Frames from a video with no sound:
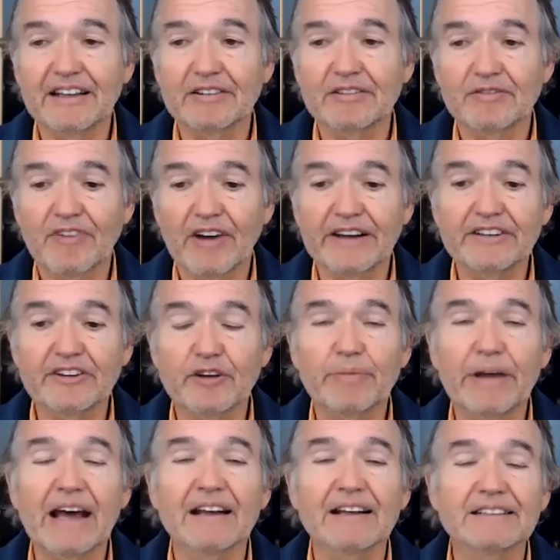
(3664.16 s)
finding their
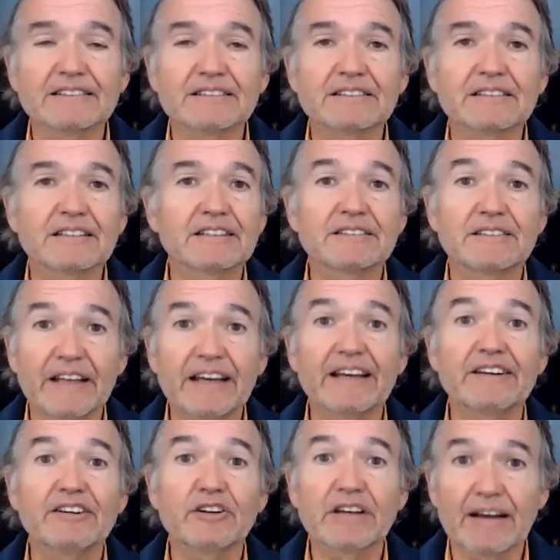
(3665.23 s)
balance, because then
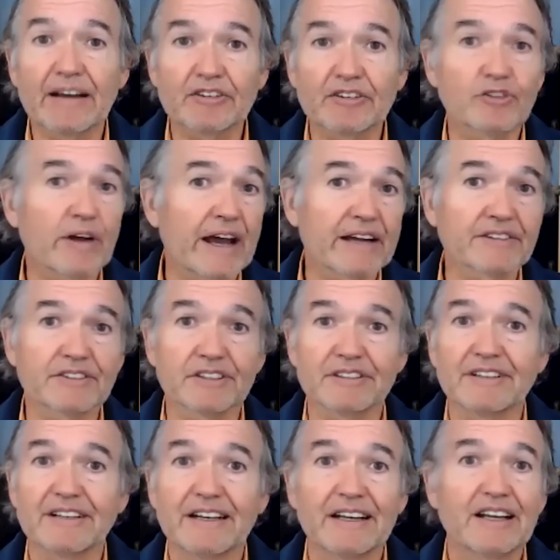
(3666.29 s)
you can have attraction.
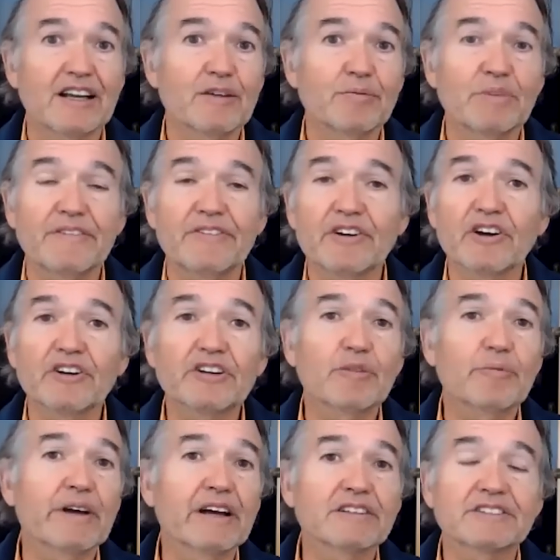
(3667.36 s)
But if you're on your
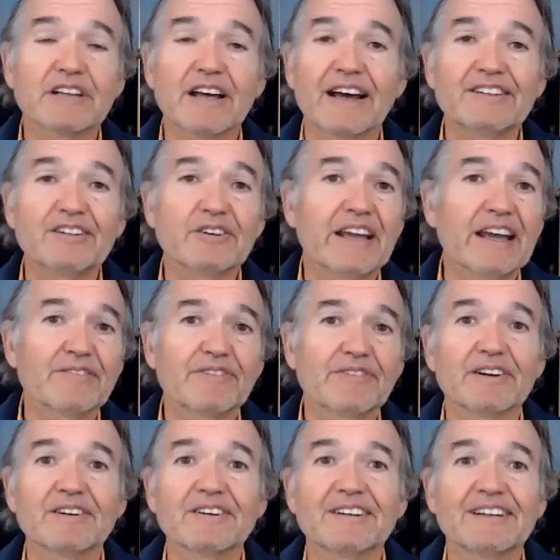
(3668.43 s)
male side, you can't
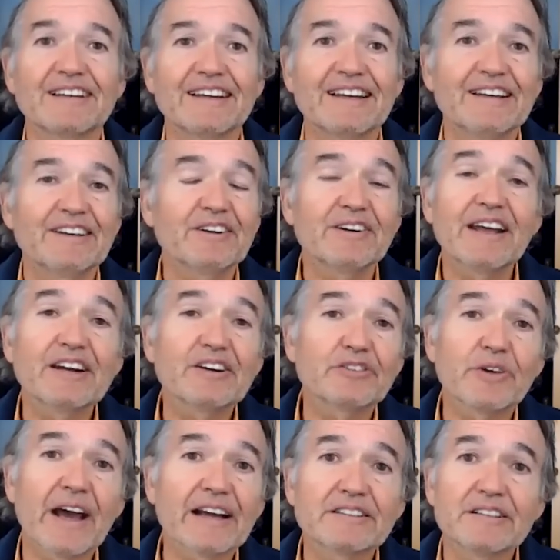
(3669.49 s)
feel you're not
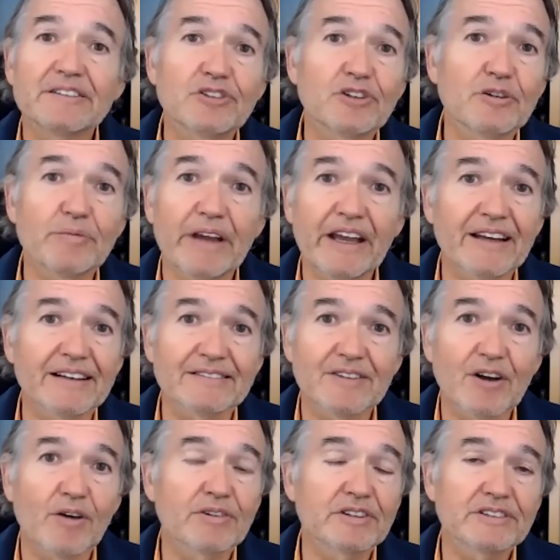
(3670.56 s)
attractive to a man
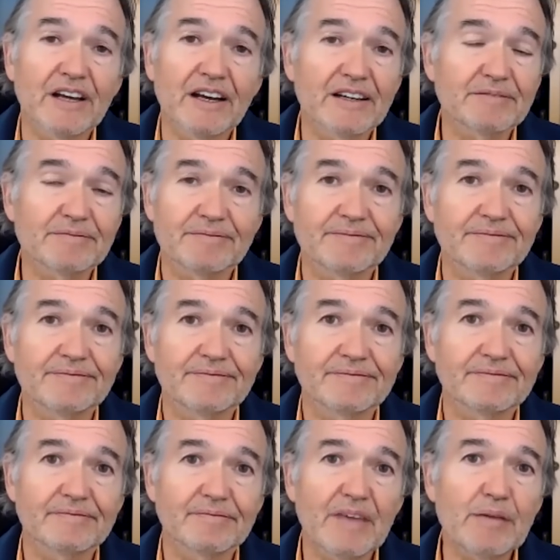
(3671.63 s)
over time.
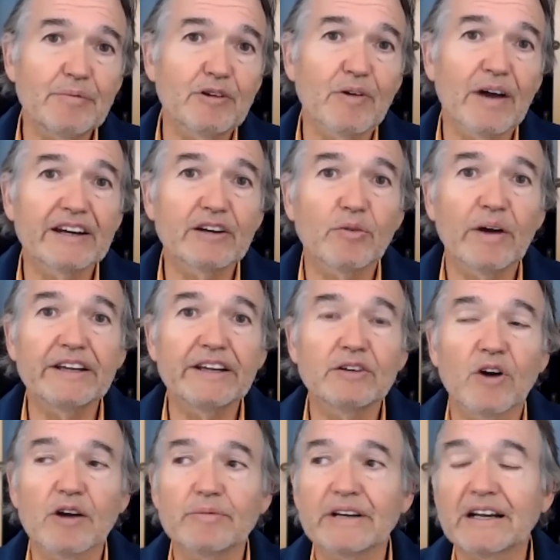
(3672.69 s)
Maybe right away you are,
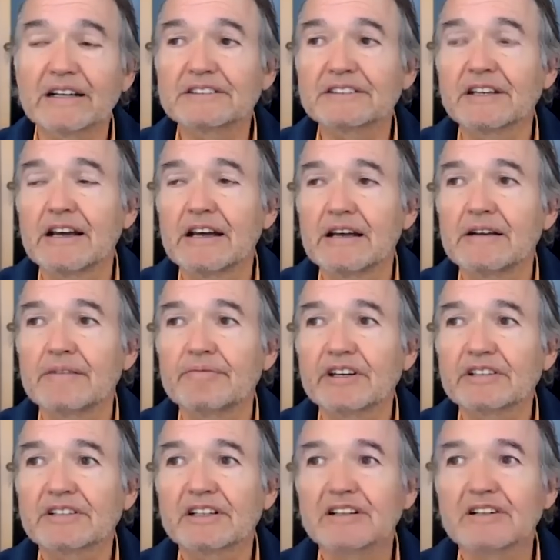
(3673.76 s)
because there's
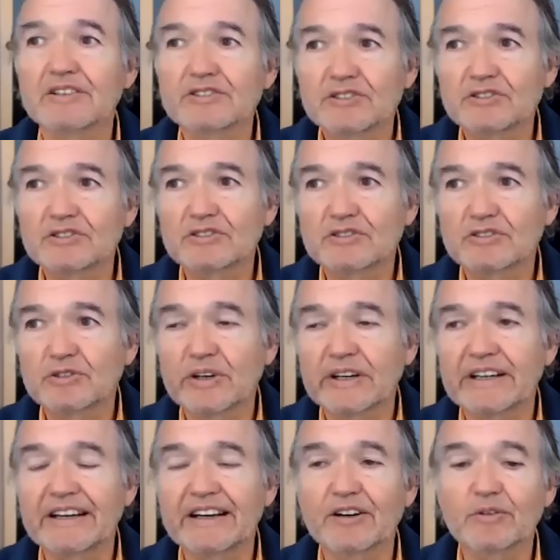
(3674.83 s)
a little trick
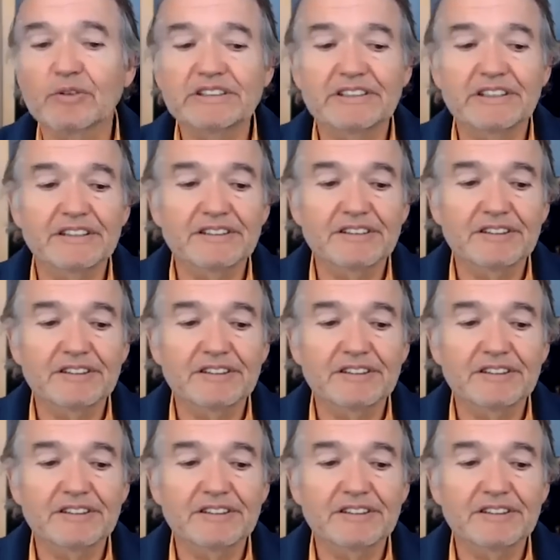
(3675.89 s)
here, which is